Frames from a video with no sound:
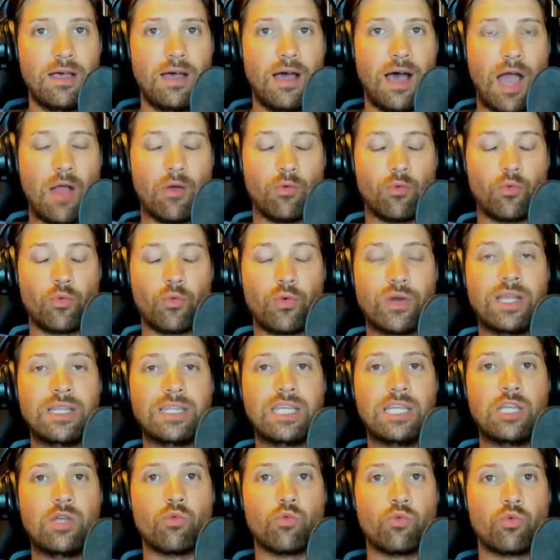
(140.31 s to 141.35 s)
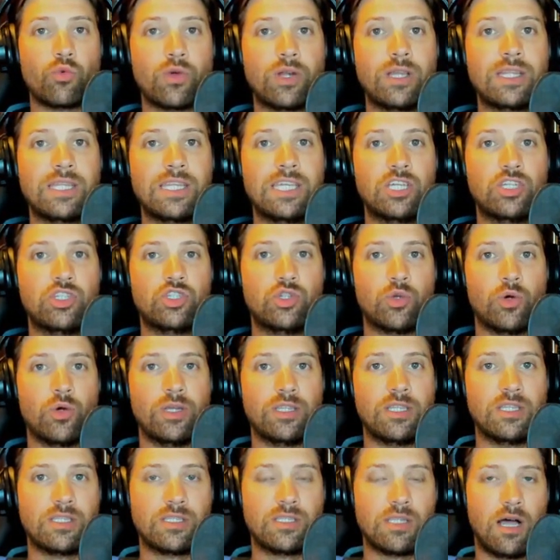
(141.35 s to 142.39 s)
I really, really
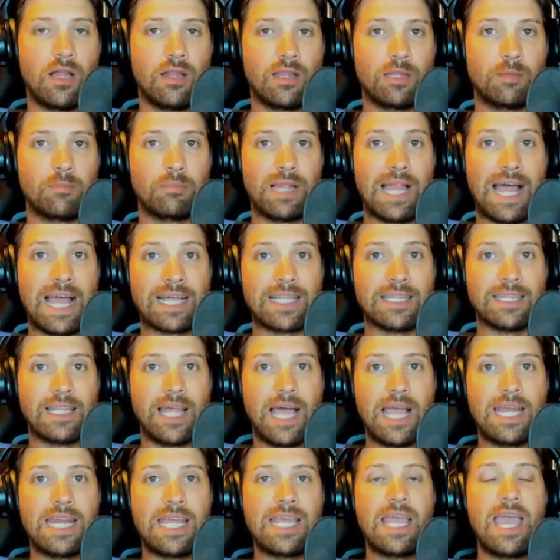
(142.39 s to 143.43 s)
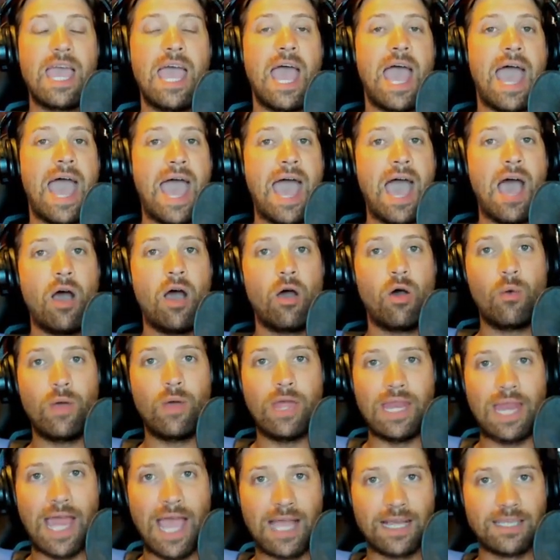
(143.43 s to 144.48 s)
enjoyed the solid black lining, how
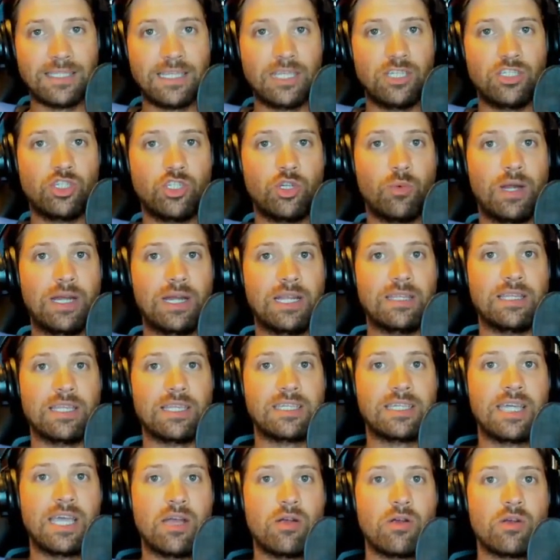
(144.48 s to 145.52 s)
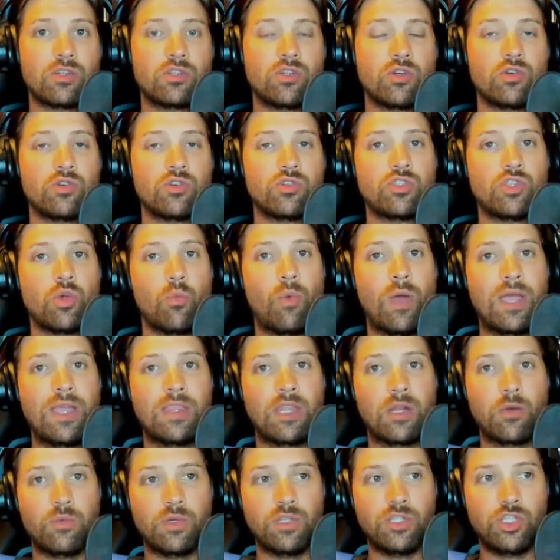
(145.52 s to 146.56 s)
it accentuated the characters, the way
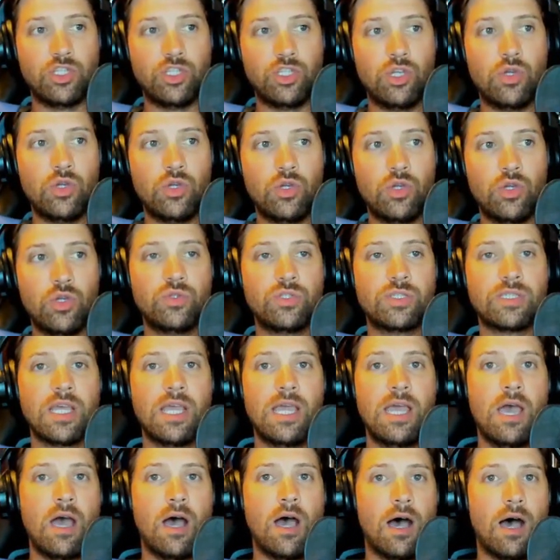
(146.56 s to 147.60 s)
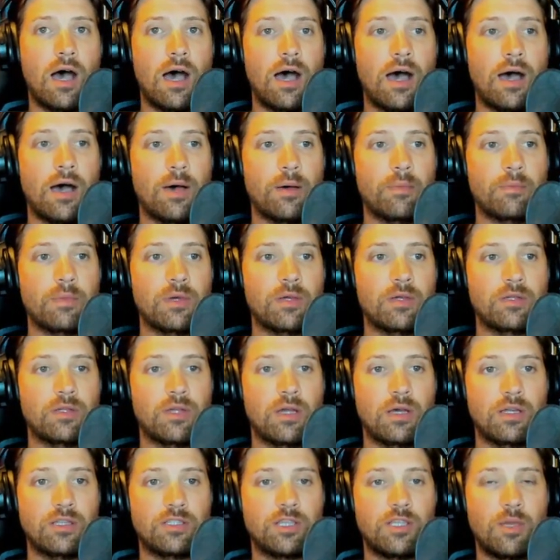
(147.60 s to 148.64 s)
that it was used
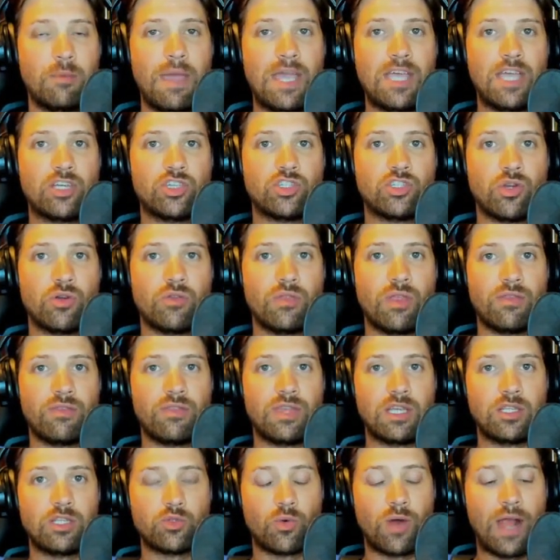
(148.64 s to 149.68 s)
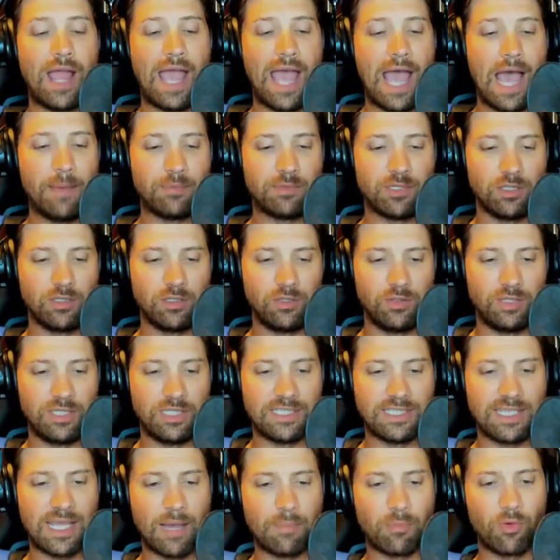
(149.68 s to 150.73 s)
to make sure that things were absolutely
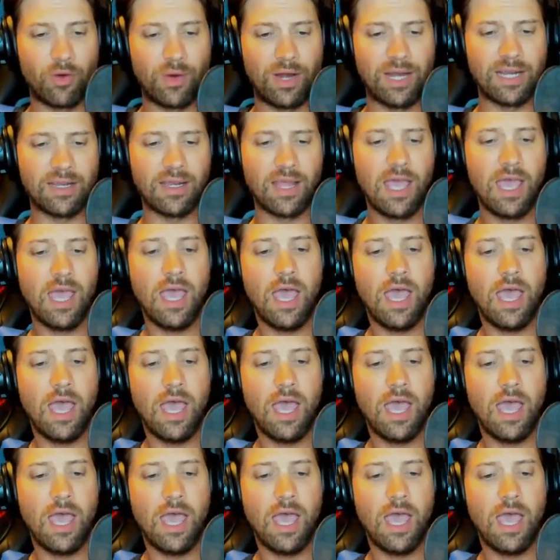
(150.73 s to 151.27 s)
separated.